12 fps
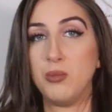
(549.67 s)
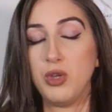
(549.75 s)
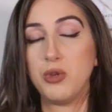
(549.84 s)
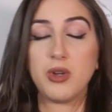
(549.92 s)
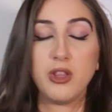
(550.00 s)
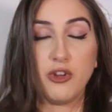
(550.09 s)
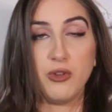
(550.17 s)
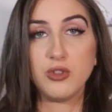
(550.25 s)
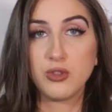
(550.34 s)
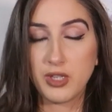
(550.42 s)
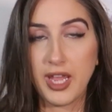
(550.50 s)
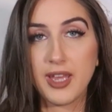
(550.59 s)
when you were a little
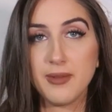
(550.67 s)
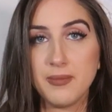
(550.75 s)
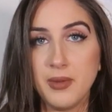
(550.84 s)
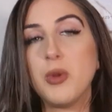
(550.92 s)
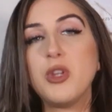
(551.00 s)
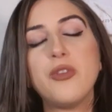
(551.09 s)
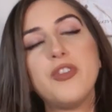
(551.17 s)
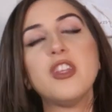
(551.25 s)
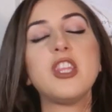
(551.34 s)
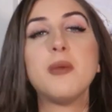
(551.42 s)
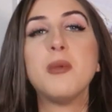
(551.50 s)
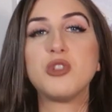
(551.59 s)
kid so when you feel
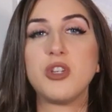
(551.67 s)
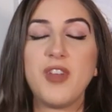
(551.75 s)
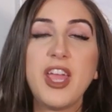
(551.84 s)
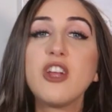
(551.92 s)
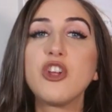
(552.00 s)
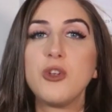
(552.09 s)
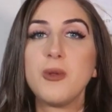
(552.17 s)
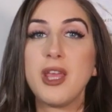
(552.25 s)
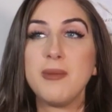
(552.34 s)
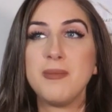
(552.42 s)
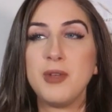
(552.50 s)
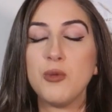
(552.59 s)
the emotion of anger you
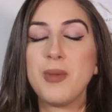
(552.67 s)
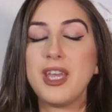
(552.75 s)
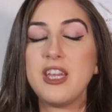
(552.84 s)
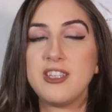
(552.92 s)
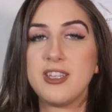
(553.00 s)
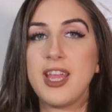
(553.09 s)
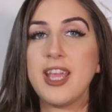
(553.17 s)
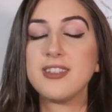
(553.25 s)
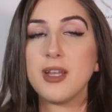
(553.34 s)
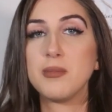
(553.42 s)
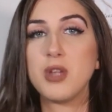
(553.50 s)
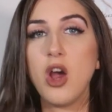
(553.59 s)
may you may need to take
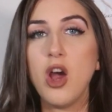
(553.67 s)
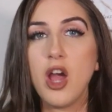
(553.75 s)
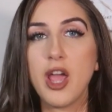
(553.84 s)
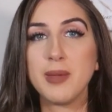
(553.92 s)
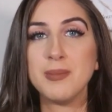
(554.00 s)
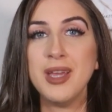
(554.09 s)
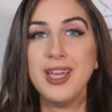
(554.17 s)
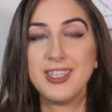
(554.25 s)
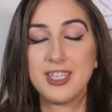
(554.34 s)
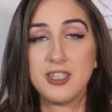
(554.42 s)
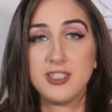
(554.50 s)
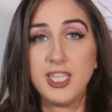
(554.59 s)
some time
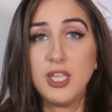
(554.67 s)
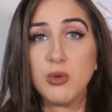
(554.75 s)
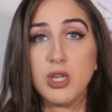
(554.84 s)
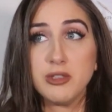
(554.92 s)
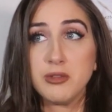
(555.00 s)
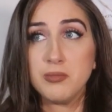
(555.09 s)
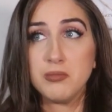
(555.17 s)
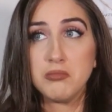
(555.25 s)
to distinguish